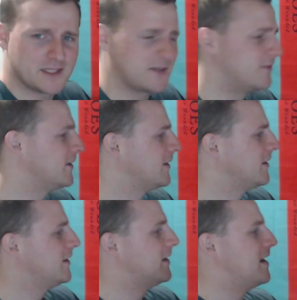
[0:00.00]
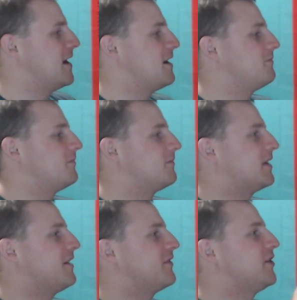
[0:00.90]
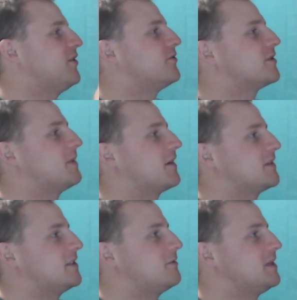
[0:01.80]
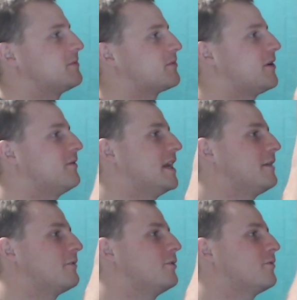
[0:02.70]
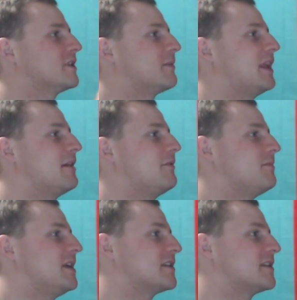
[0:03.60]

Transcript: So I have a huge respect for Steel Beast Pro and anyone who wants to play it with me.